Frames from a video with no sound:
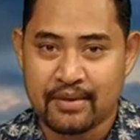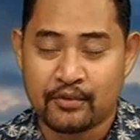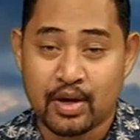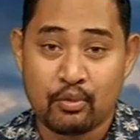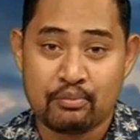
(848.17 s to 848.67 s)
for
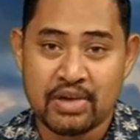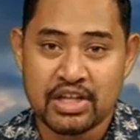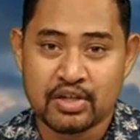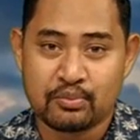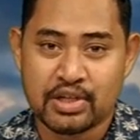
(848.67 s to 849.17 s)
our
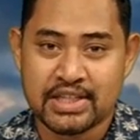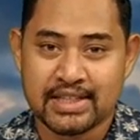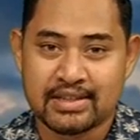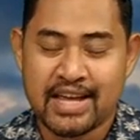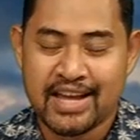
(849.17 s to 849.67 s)
major
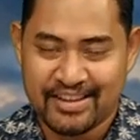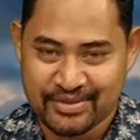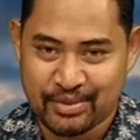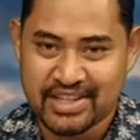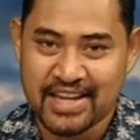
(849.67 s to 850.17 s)
bulletin. Have a
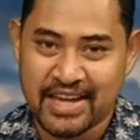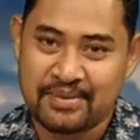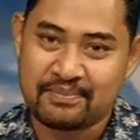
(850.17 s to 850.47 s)
great day.